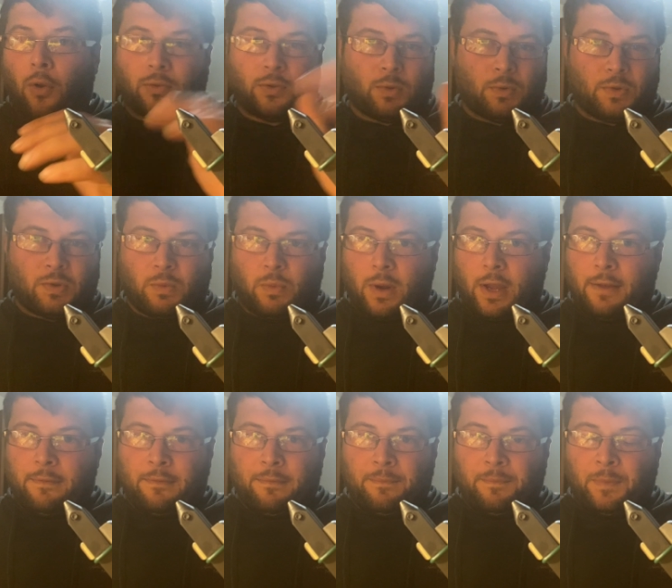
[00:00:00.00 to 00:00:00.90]
sorts of way,
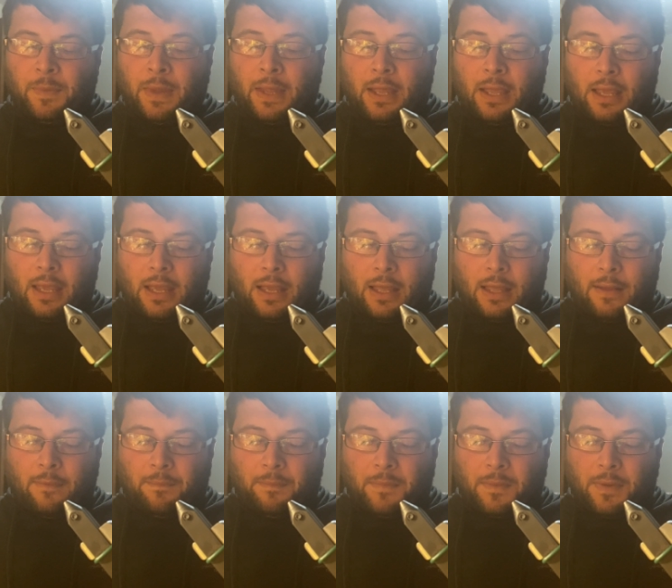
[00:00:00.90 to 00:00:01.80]

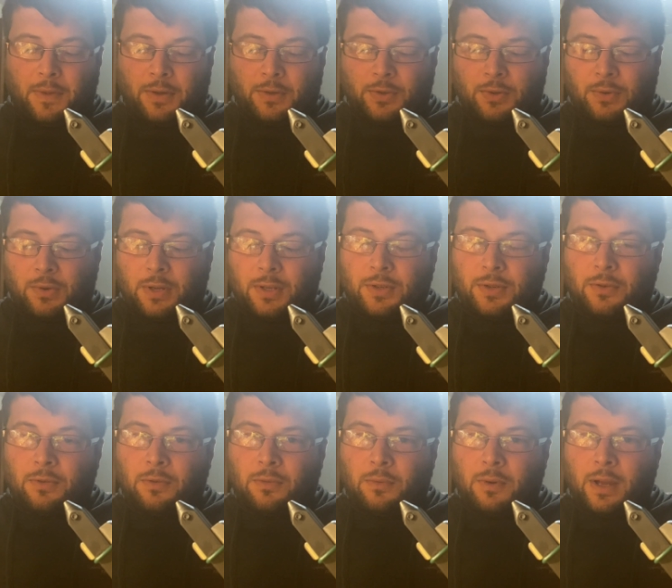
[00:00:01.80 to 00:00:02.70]
and the
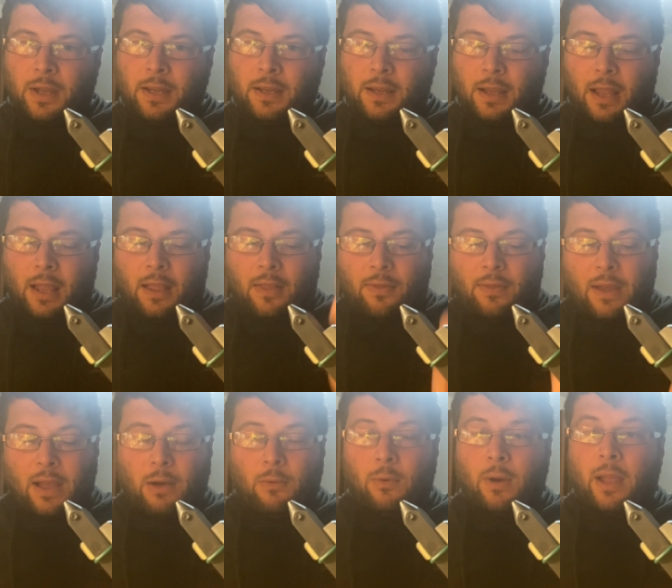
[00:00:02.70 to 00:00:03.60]
traditional way and
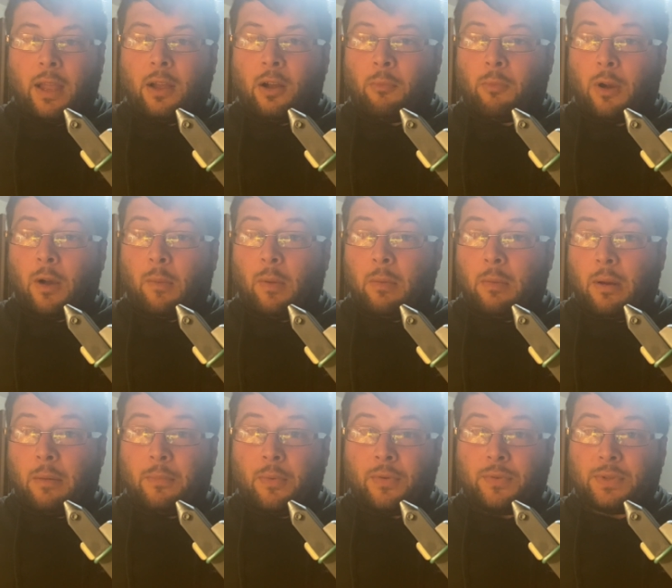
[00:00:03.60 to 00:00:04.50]
that way are probably
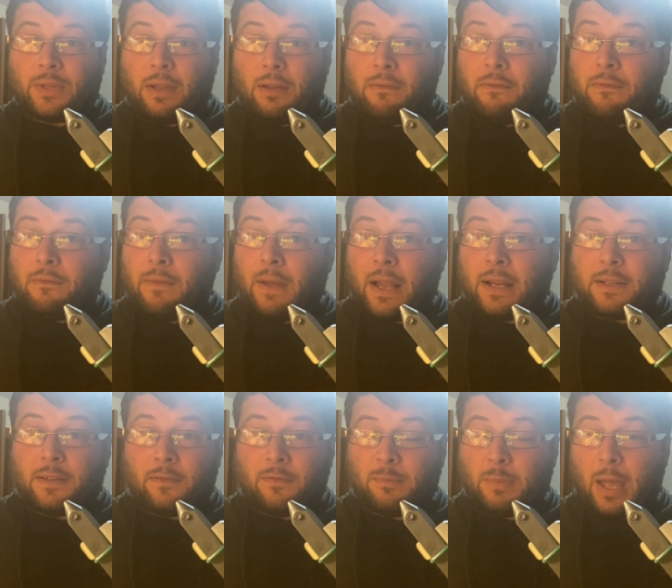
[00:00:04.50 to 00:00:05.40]
my most
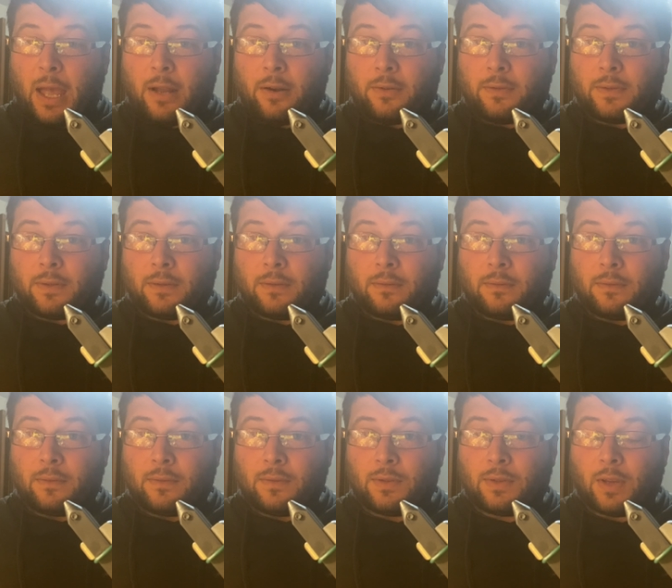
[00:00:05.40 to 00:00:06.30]
effective patterns.
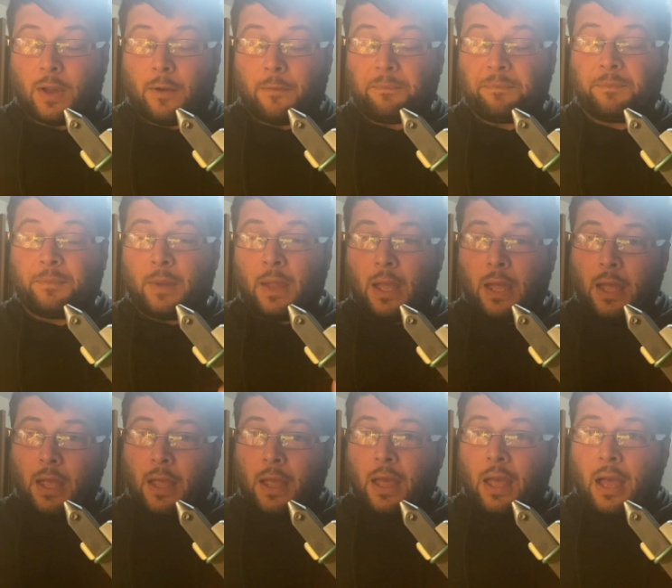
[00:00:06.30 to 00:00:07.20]
So
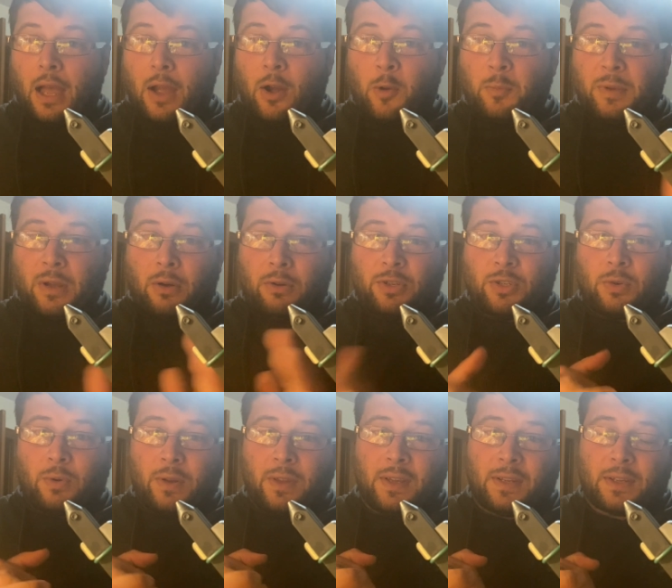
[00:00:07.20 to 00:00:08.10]
I hope y'all
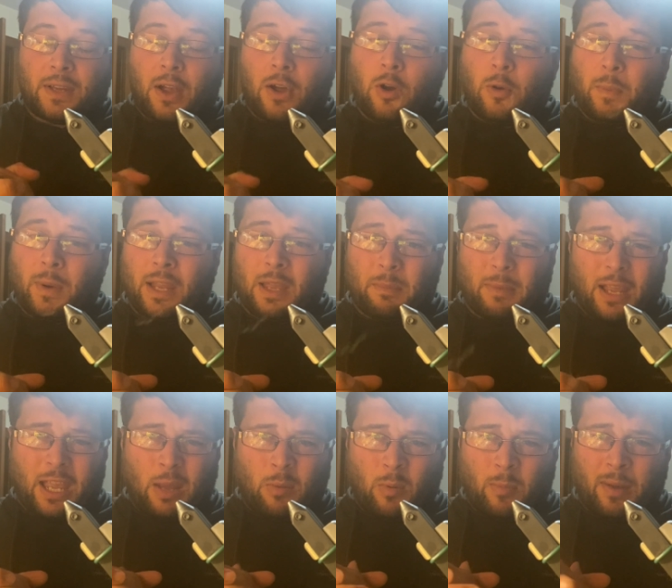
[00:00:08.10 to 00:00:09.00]
enjoy this. I hope I get my
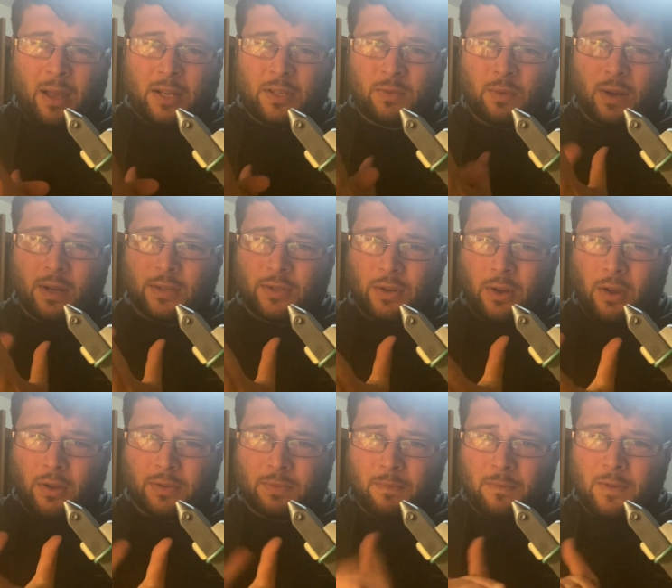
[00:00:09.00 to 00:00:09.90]
camera back so I can show
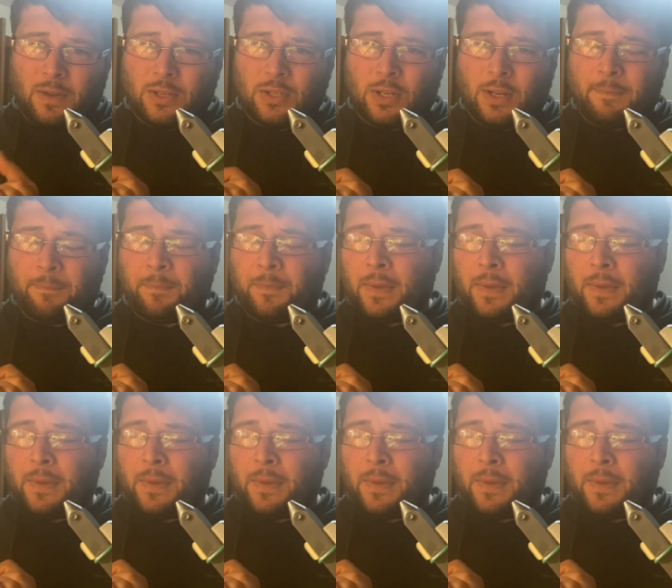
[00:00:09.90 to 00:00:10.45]
y'all some fishing.